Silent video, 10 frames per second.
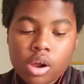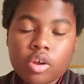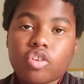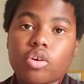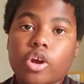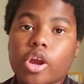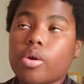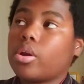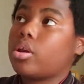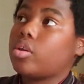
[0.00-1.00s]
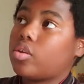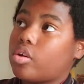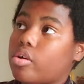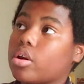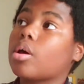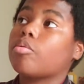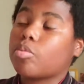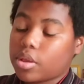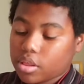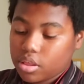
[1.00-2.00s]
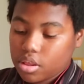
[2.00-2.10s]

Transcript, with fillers: So here it is. Here it comes with.